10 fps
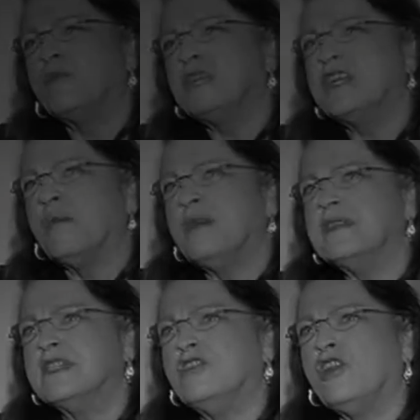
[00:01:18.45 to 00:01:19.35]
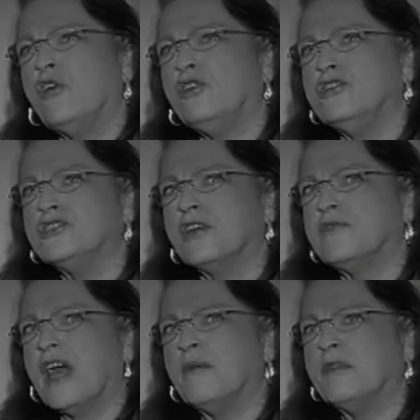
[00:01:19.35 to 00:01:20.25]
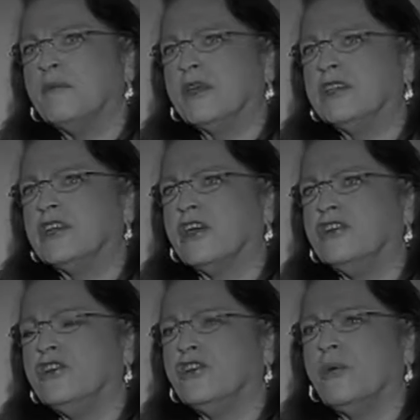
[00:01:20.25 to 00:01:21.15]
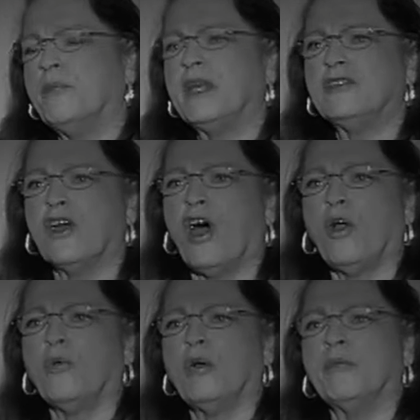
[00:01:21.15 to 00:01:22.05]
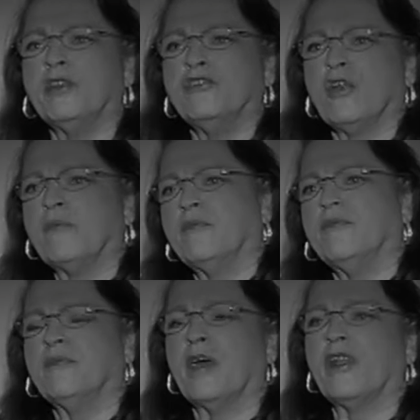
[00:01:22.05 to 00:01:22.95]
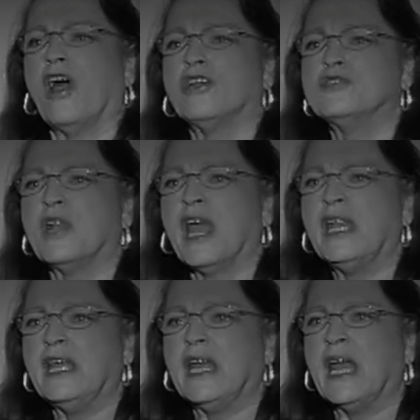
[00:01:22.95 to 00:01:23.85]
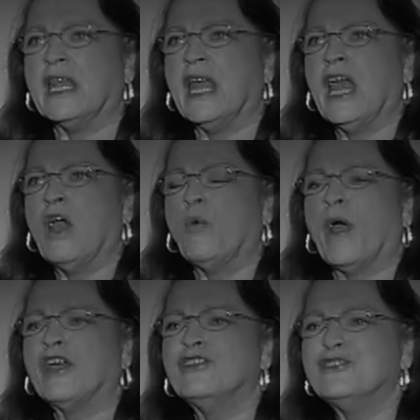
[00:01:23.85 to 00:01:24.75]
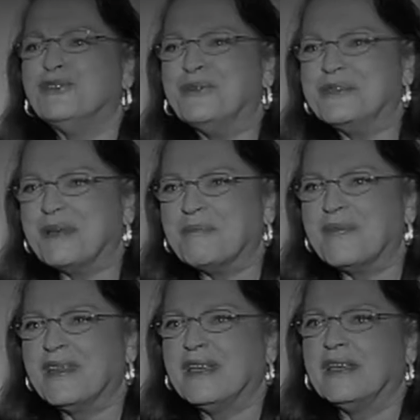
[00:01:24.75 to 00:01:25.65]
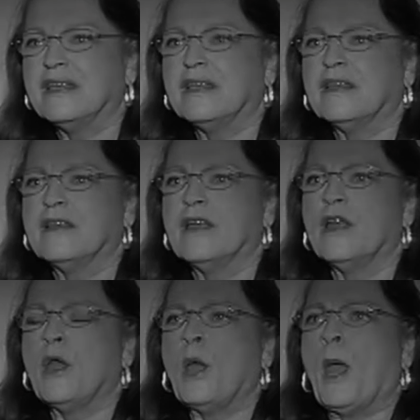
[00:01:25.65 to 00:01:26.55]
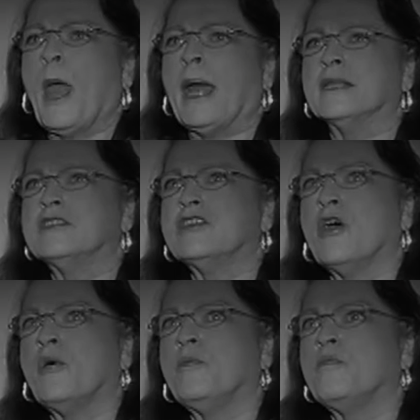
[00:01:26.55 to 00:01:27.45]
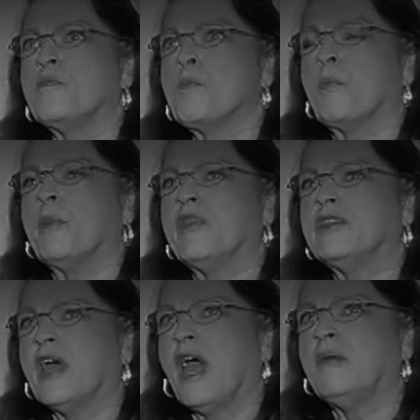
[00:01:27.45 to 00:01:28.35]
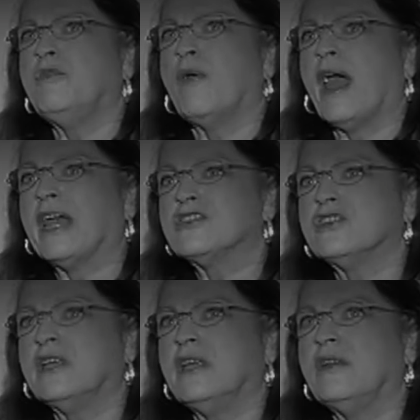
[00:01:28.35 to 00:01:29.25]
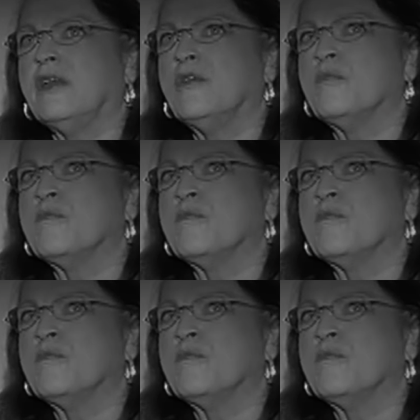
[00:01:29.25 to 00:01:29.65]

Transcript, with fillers: someone tell me, said, you know, you served time in the military. You're a big, tall woman. You know, I'm a large lady. And why couldn't you do something? And so by the time you actually